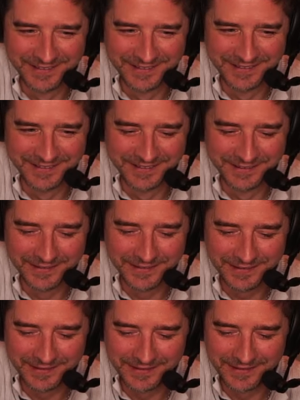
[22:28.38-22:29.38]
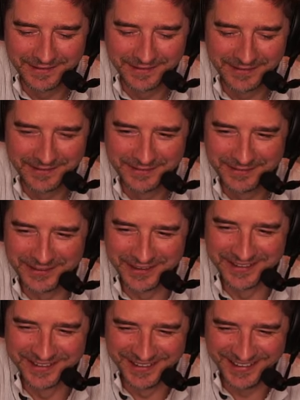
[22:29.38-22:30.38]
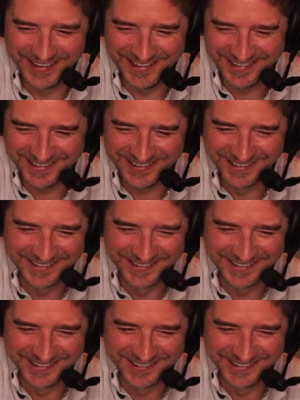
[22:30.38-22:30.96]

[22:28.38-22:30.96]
You don't have to say a word. Yeah.